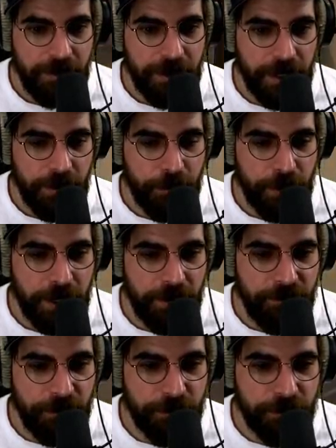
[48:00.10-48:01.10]
Can we
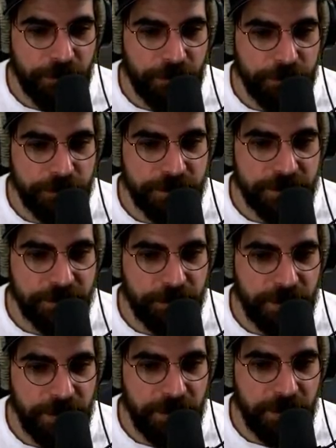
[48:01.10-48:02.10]
have your toast as a
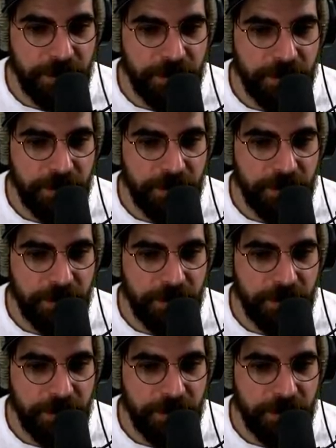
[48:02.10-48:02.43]
melee?